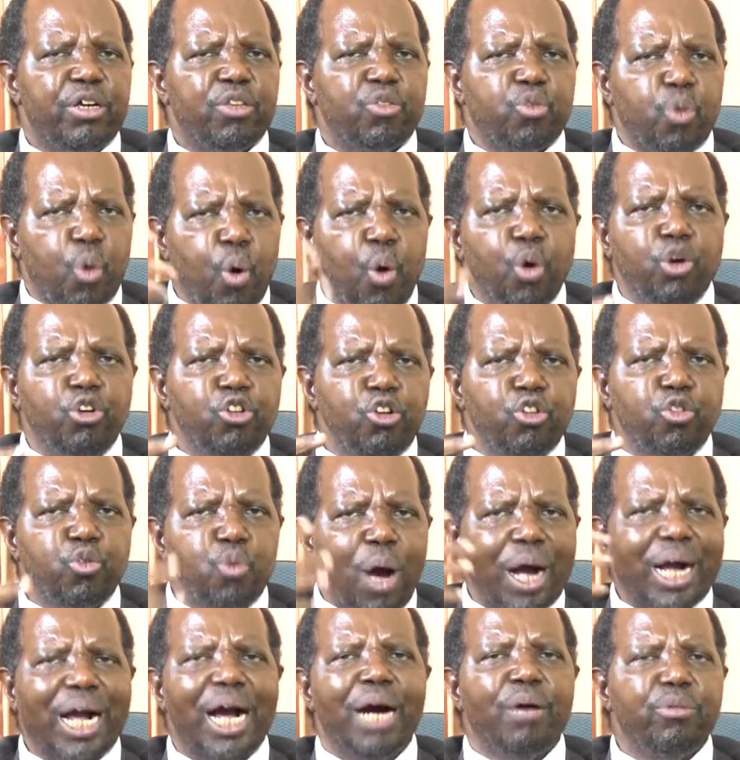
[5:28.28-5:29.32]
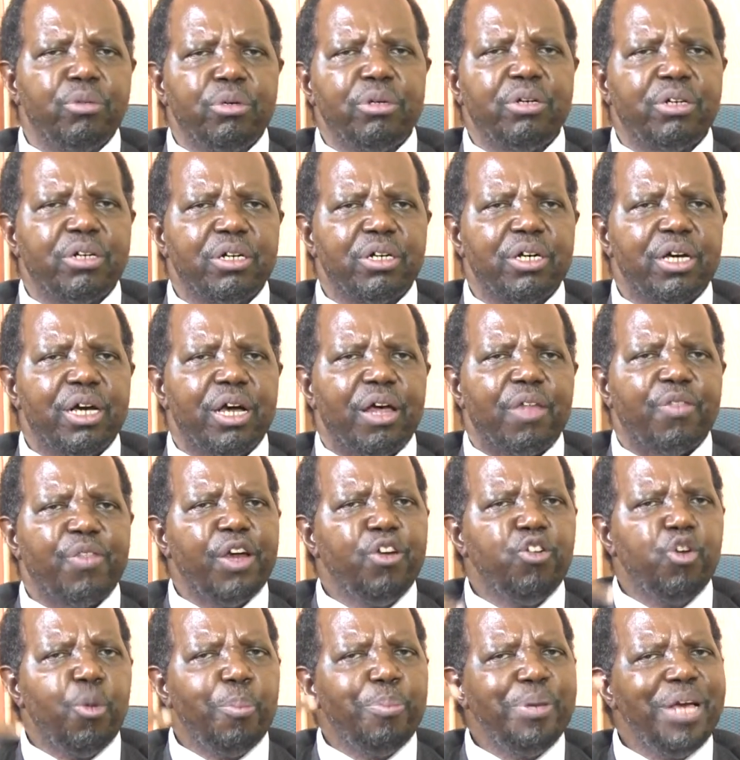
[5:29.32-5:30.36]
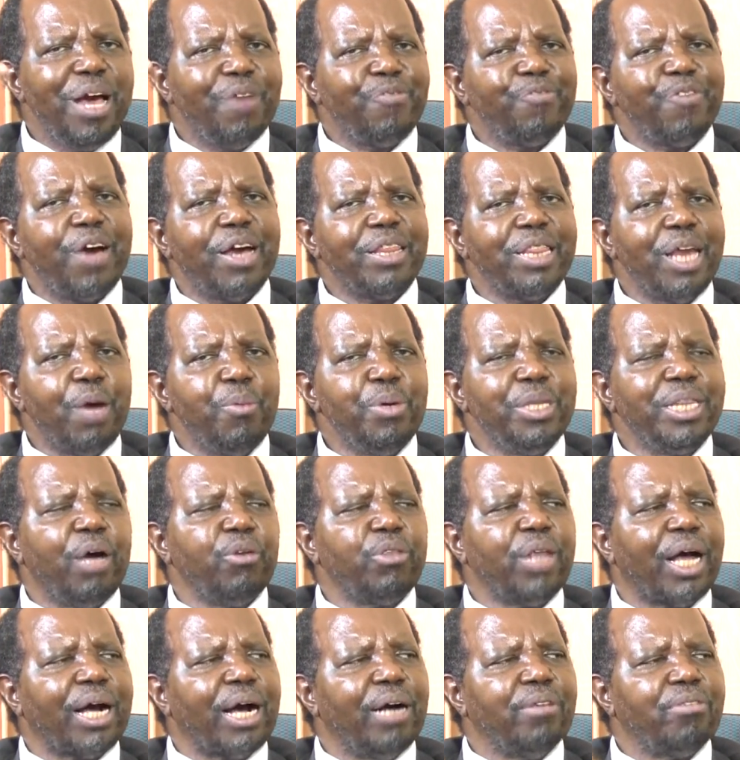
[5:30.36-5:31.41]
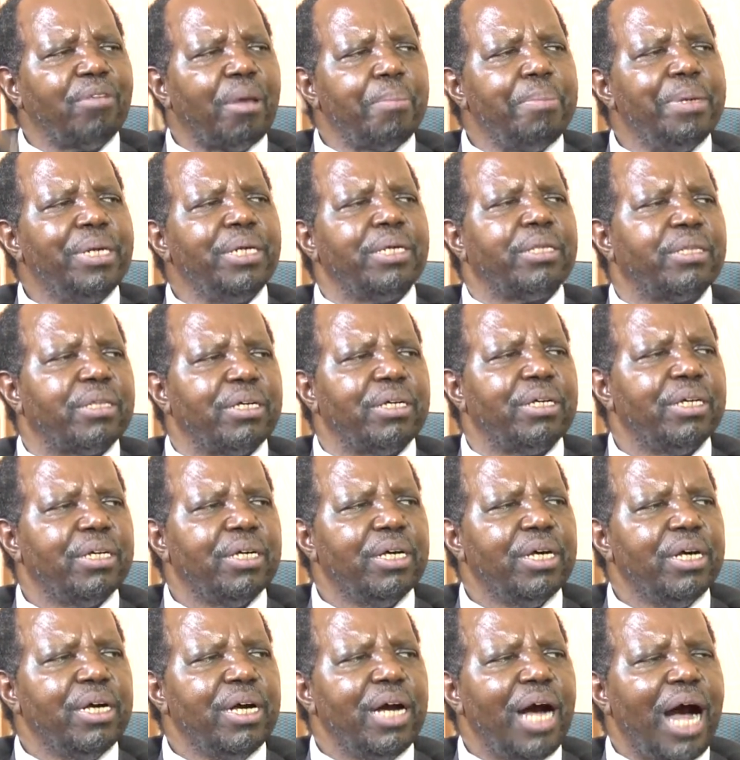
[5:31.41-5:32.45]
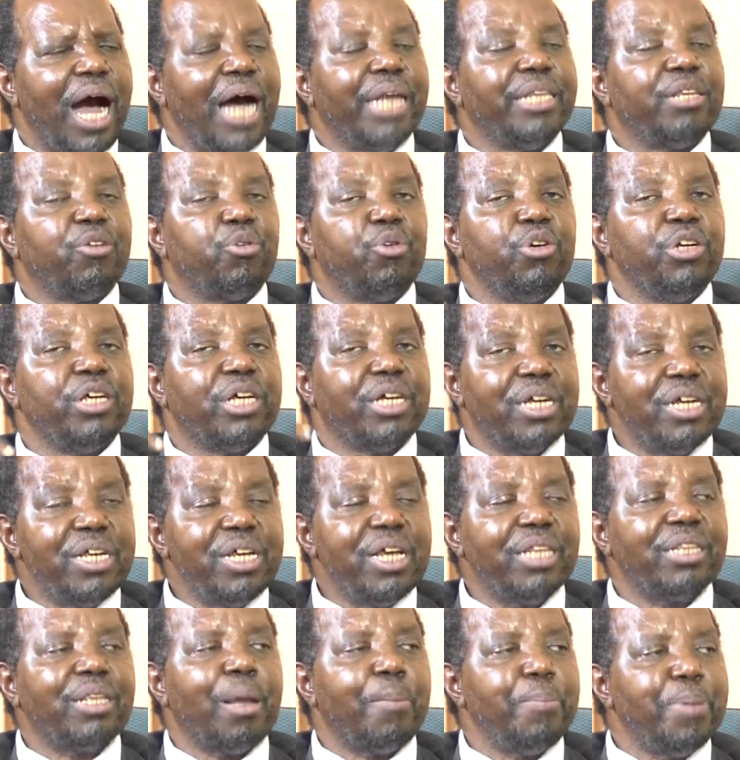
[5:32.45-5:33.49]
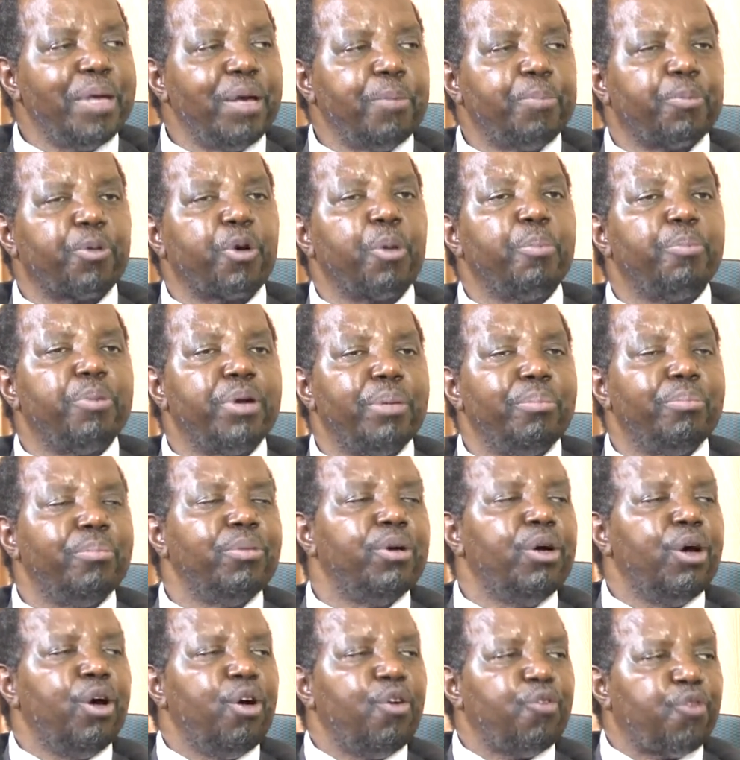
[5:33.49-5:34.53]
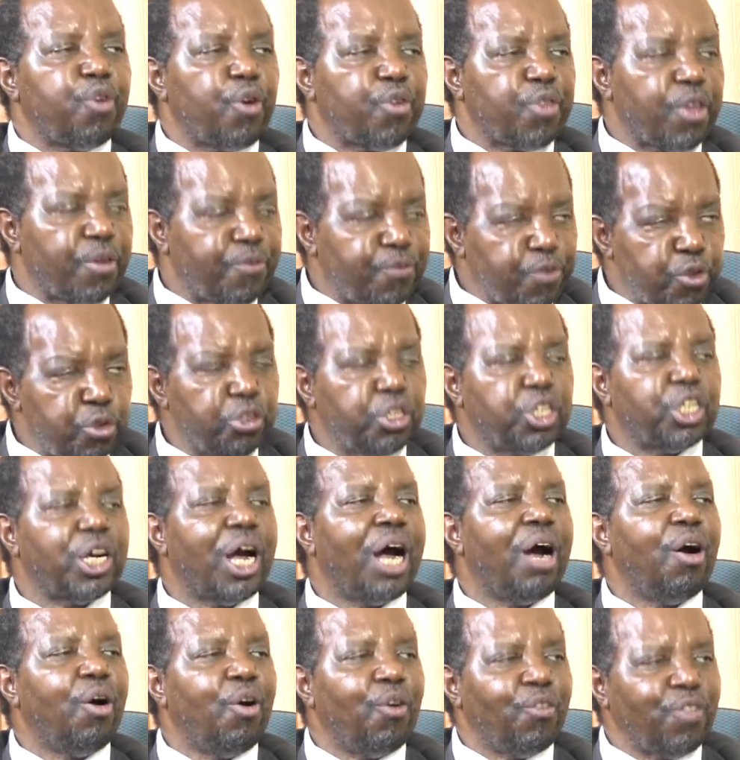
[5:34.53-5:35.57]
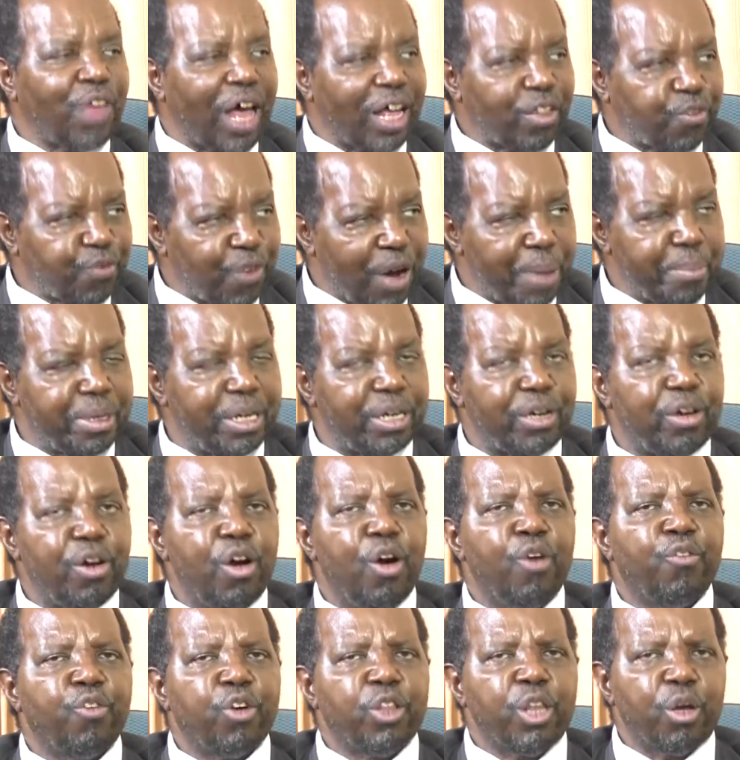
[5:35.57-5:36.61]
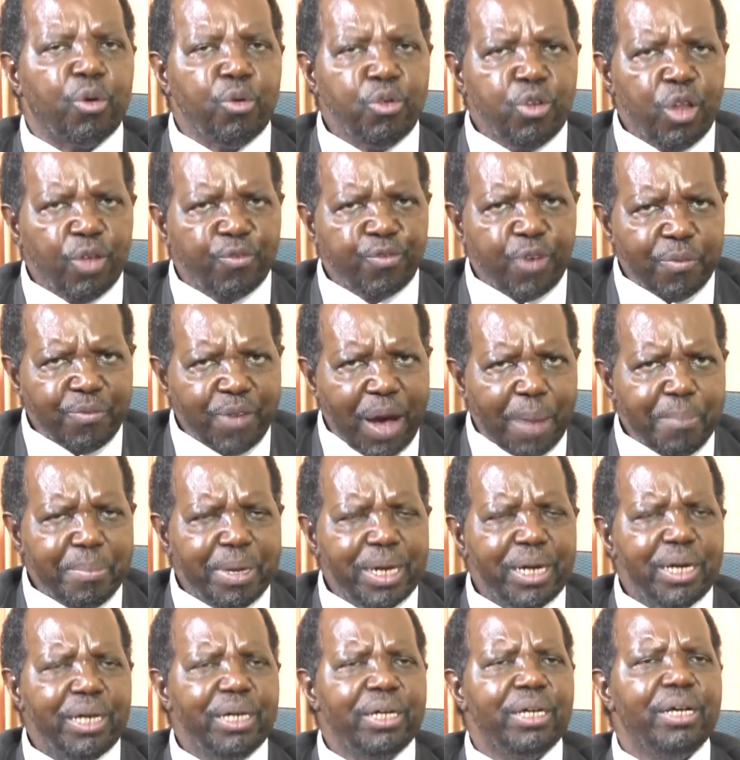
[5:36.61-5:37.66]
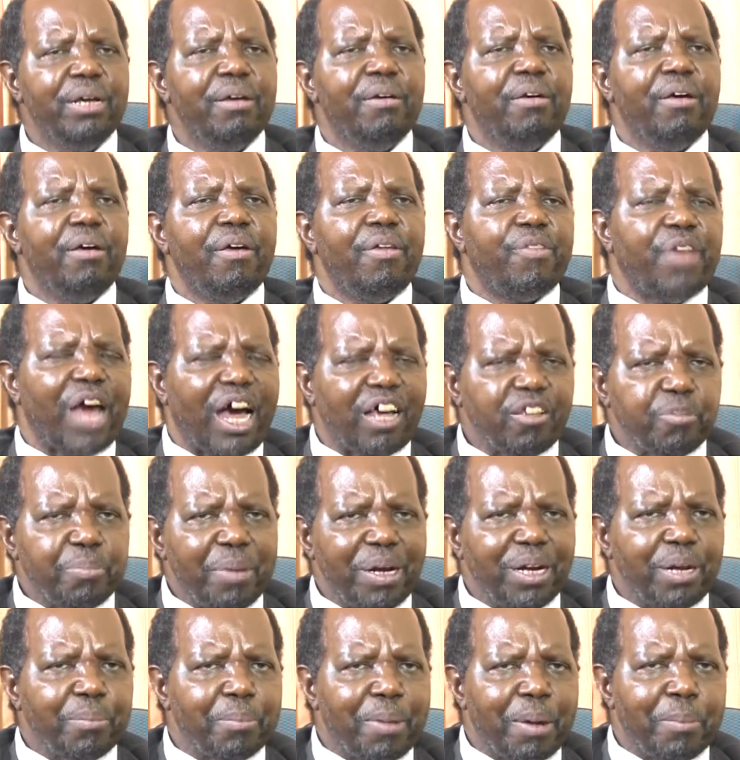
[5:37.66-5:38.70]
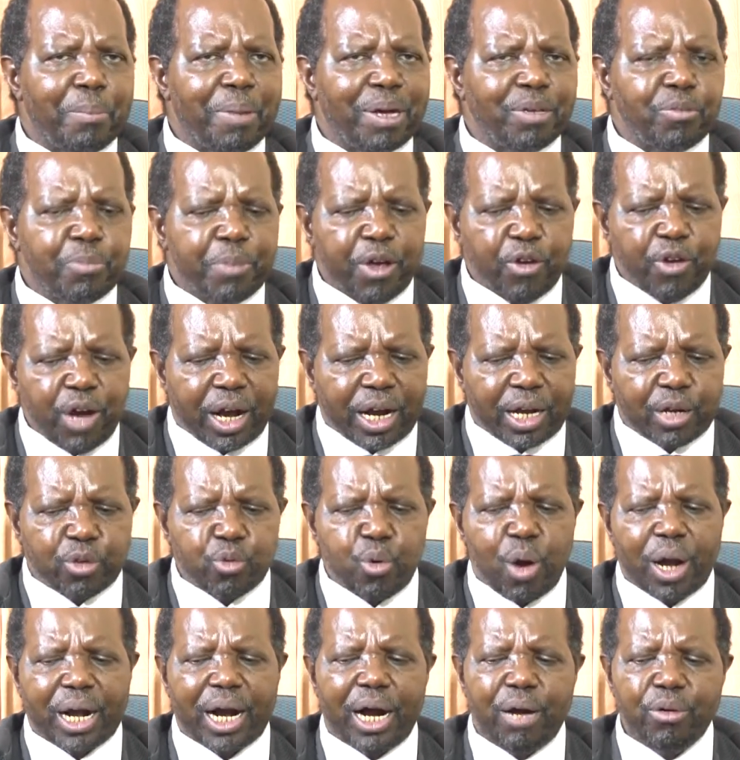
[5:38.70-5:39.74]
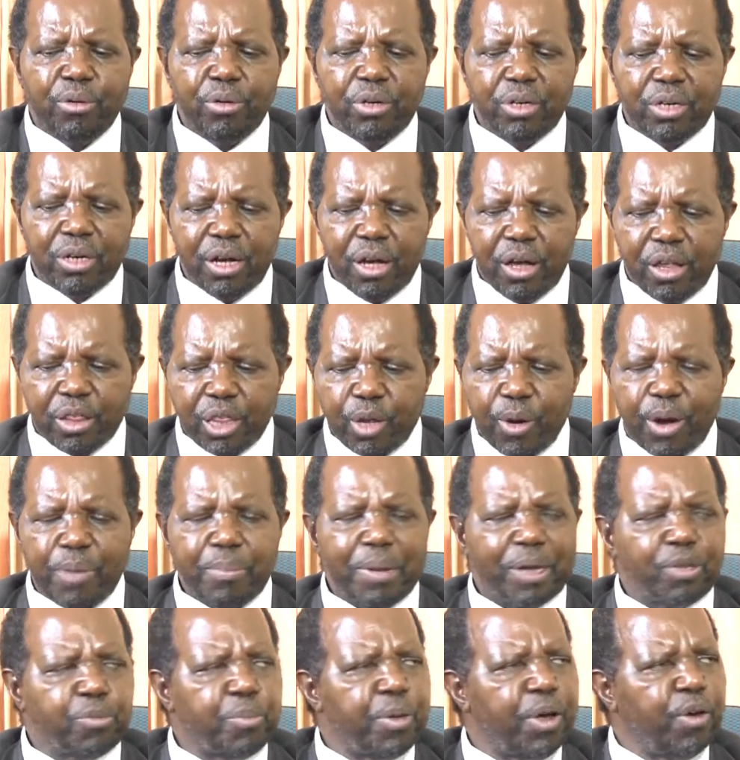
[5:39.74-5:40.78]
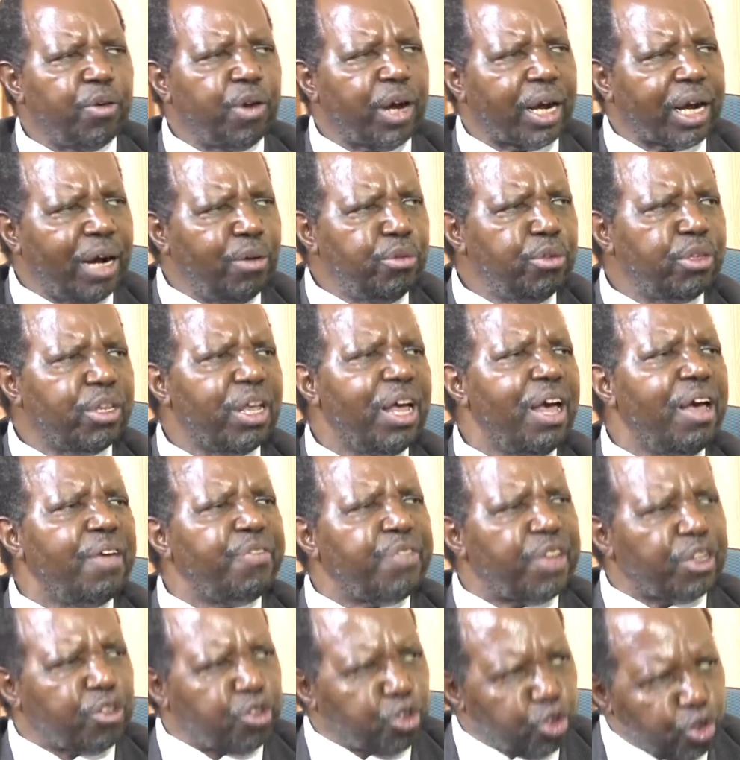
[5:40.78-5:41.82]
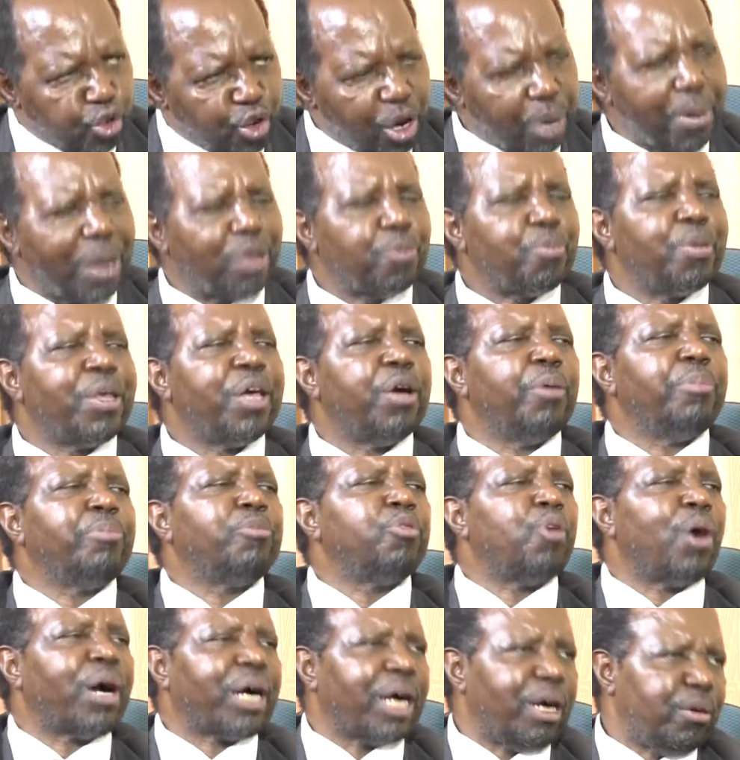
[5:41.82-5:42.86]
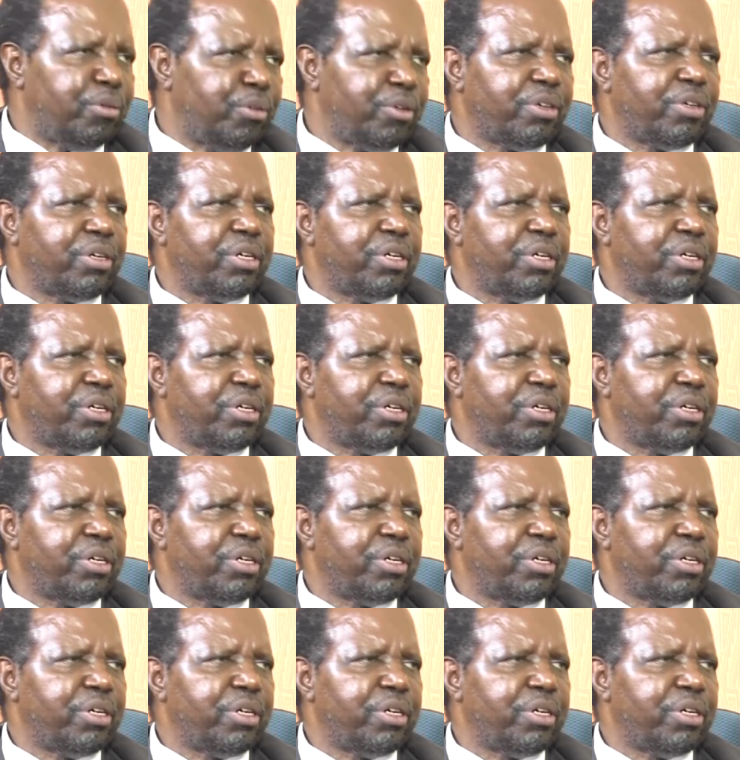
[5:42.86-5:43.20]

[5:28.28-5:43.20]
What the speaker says: to hold you to account, then you'll be a father without accountability. And it could create a big problem for the future of that family. For the good of the family, the husband must be held to account, the wife must be held to account, the children must be held to account.